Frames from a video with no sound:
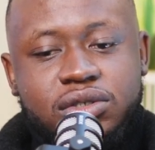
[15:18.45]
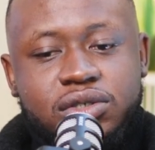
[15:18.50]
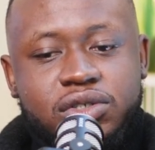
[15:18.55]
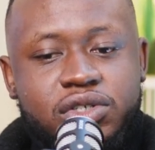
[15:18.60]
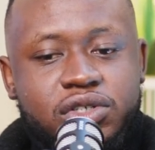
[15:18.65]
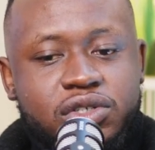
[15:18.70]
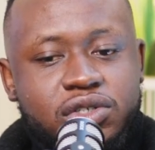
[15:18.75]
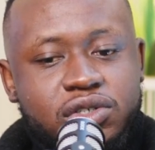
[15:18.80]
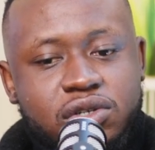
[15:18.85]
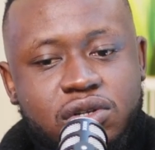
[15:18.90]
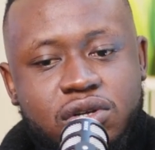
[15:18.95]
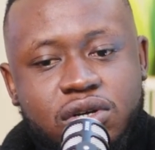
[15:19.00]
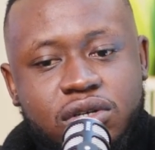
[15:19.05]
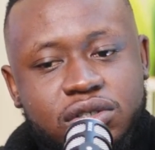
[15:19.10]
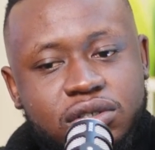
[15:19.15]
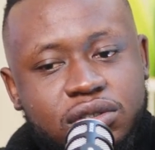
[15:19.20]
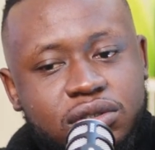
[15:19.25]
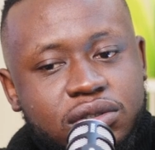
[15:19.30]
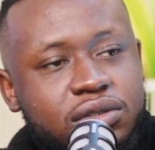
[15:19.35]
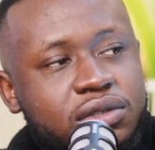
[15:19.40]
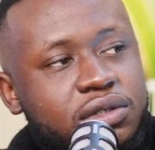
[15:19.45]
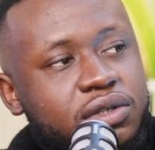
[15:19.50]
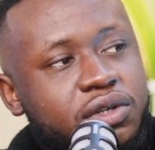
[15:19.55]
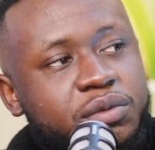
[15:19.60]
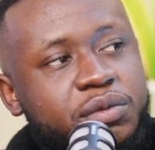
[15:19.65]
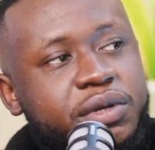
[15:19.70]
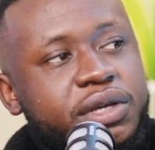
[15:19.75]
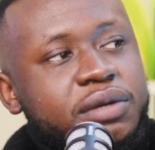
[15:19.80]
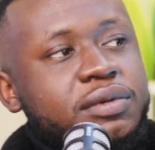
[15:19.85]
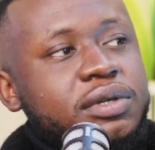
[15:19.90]
she just lost
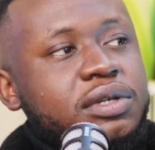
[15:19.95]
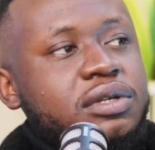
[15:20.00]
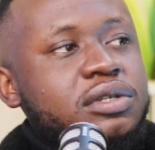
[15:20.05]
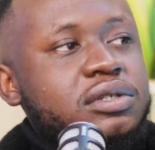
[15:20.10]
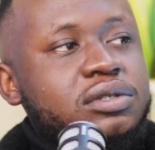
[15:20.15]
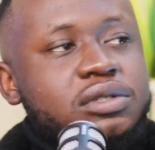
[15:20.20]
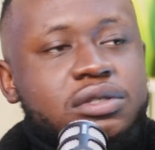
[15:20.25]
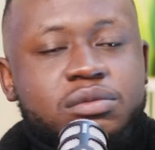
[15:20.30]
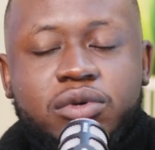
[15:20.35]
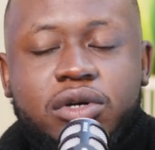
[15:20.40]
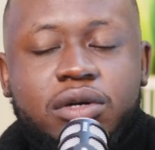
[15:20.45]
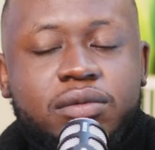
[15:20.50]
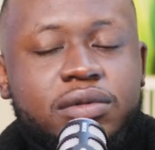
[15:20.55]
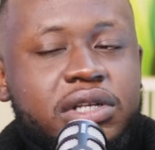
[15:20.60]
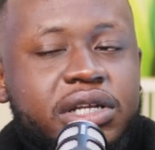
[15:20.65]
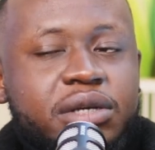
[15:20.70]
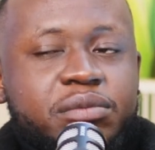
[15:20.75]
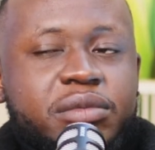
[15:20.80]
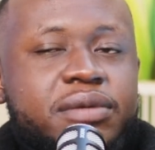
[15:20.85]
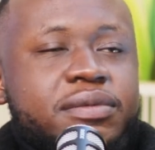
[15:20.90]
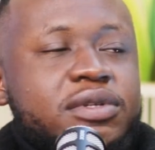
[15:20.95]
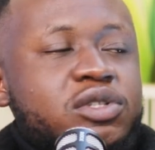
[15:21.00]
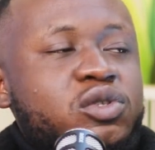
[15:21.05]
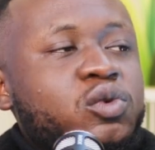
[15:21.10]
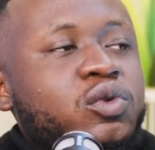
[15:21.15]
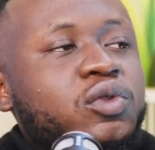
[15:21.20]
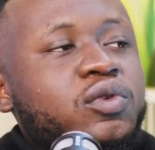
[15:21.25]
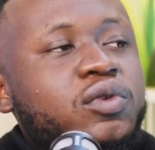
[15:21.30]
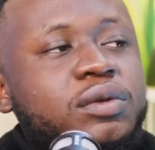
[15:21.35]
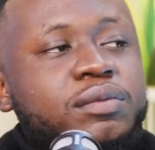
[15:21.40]
her baby. She's probably like maybe
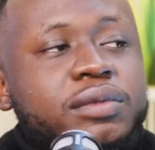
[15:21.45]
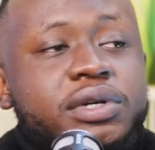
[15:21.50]
2-3